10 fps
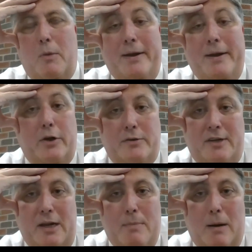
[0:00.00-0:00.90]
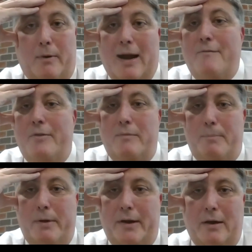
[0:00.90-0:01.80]
being a good team member, having the
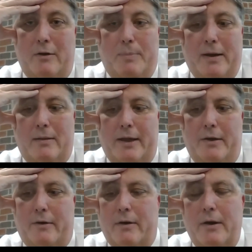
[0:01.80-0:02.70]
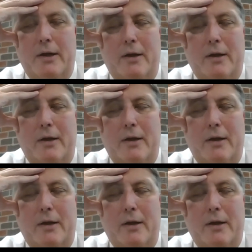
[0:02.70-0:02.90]
ability to be a leader.